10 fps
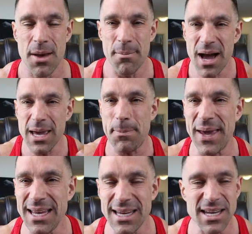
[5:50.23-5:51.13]
My
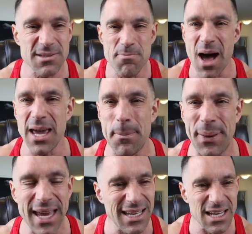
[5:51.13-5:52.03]
opinion is my
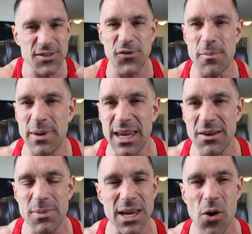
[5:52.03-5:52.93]
opinions for me
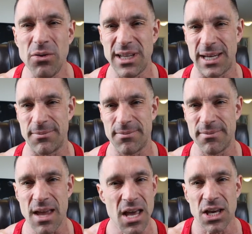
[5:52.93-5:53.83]
and me only.
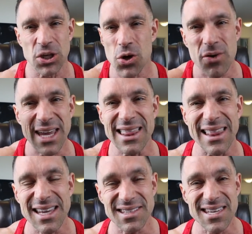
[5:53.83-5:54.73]
You
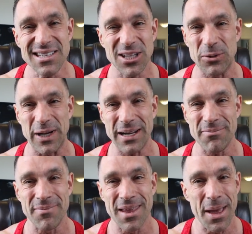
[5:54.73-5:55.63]
can listen to it,
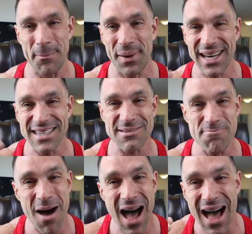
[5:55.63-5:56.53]
but it's
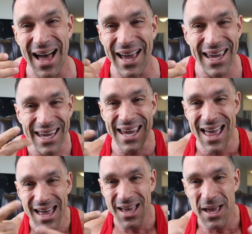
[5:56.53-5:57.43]
my
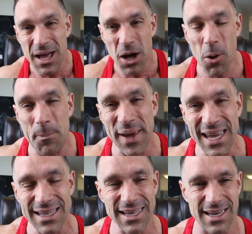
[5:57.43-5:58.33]

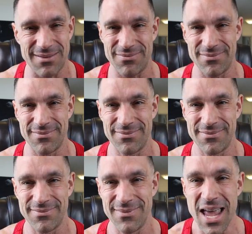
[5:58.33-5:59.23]
opinion.
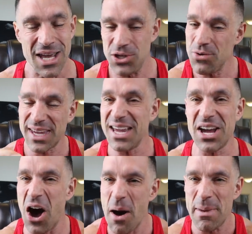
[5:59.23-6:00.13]
You can
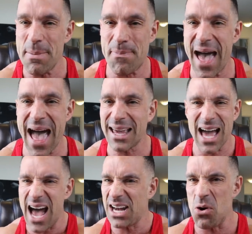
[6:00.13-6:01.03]
comment
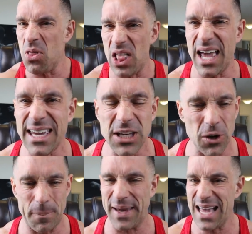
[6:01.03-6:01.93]
back, I don't like
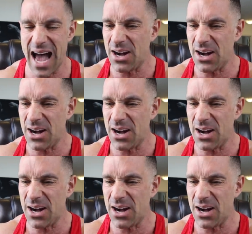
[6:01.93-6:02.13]
your opinion.